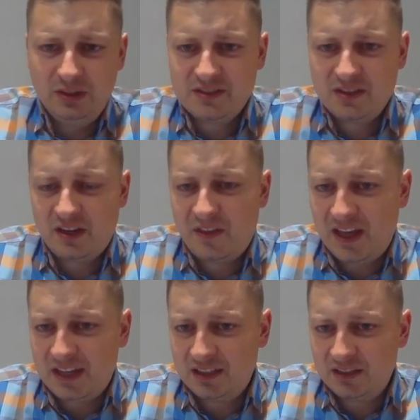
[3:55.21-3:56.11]
it's not
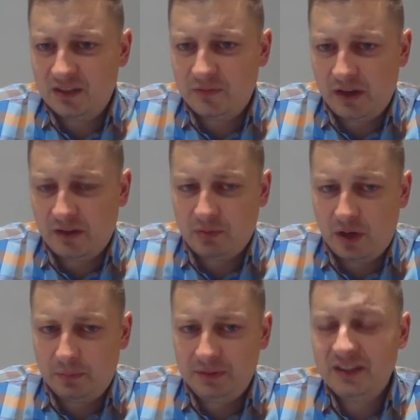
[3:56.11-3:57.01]
attacking d5
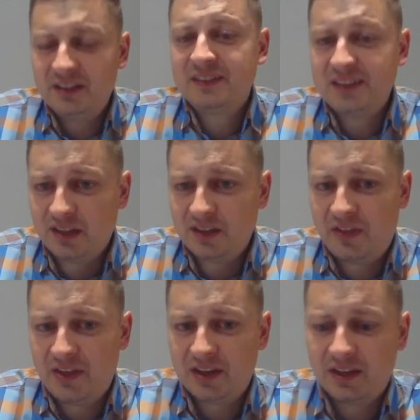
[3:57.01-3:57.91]
properly. And second
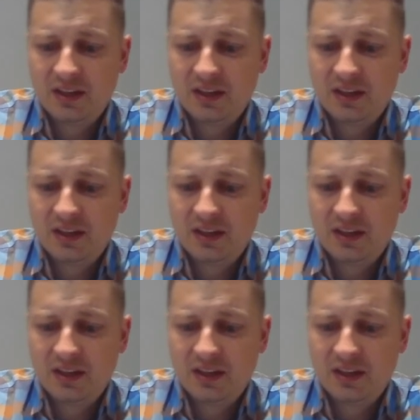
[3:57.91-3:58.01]
thing,